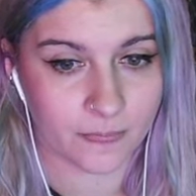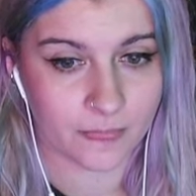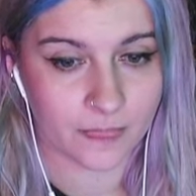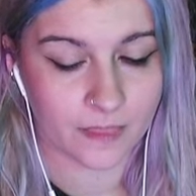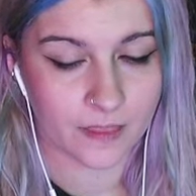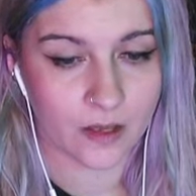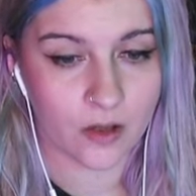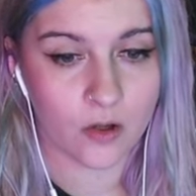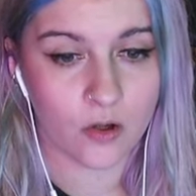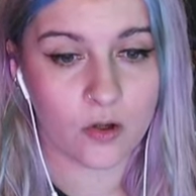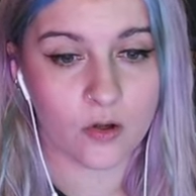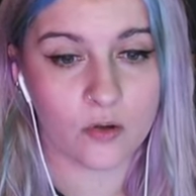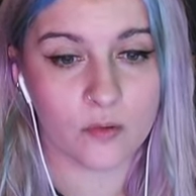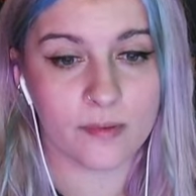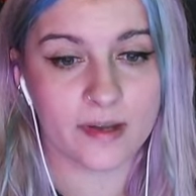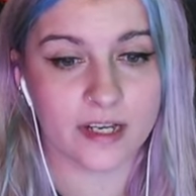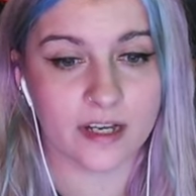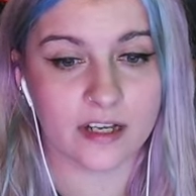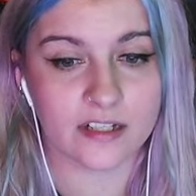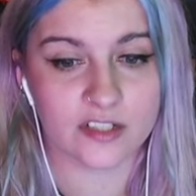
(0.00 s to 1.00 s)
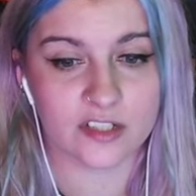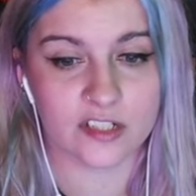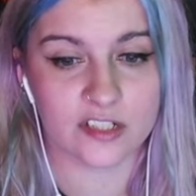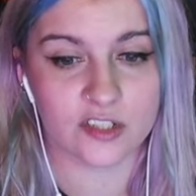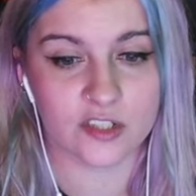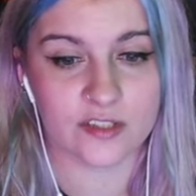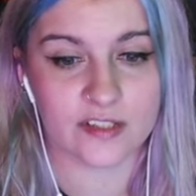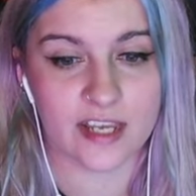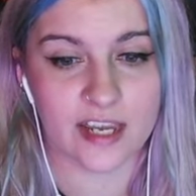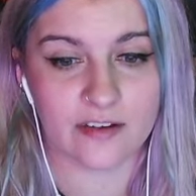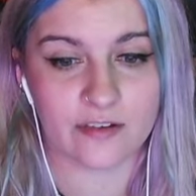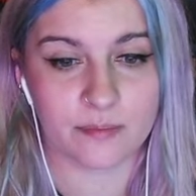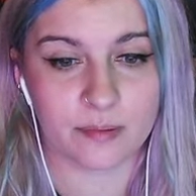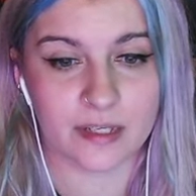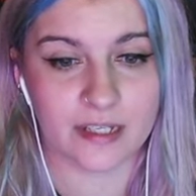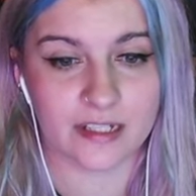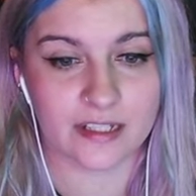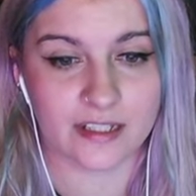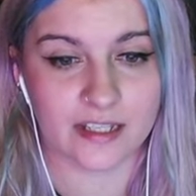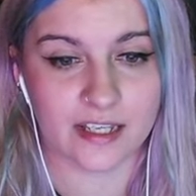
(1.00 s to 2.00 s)
Oh my gosh, digits can't
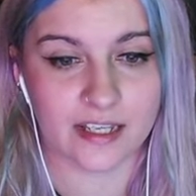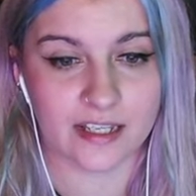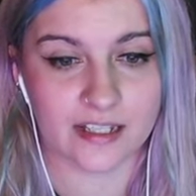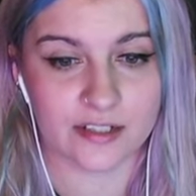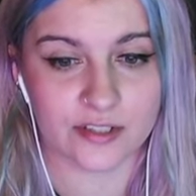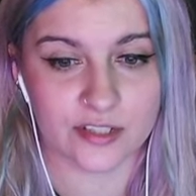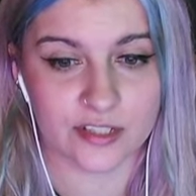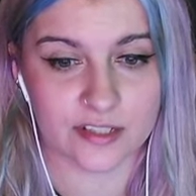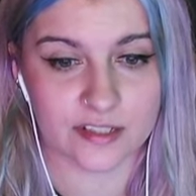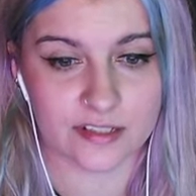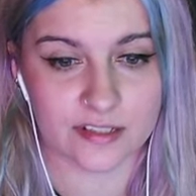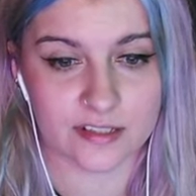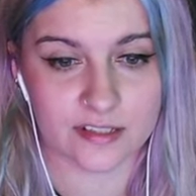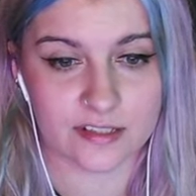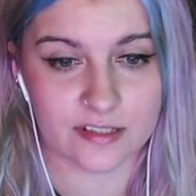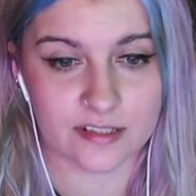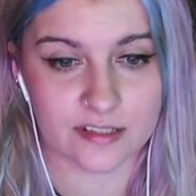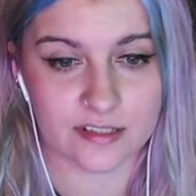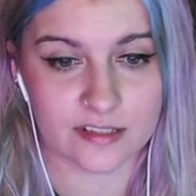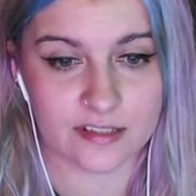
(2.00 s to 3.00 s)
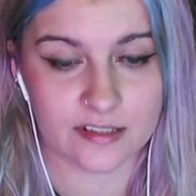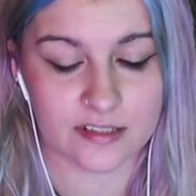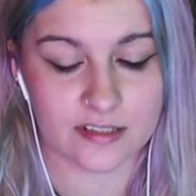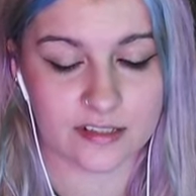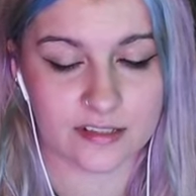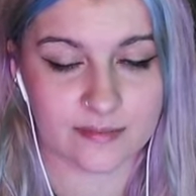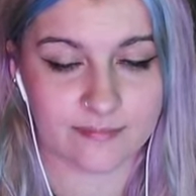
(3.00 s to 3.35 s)
repeat in cages.